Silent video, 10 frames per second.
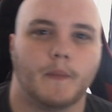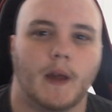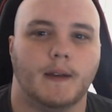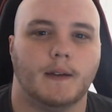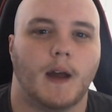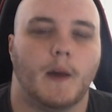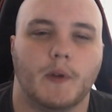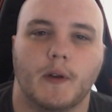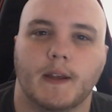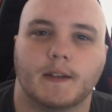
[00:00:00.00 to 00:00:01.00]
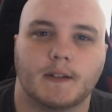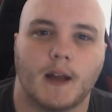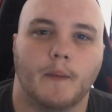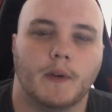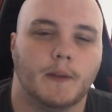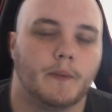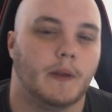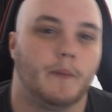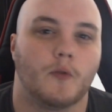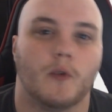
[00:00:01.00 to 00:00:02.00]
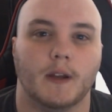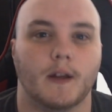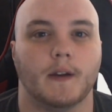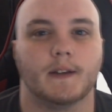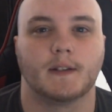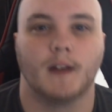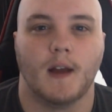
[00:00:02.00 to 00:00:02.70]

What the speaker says: And I'll be honest, I'm going to be brutally honest,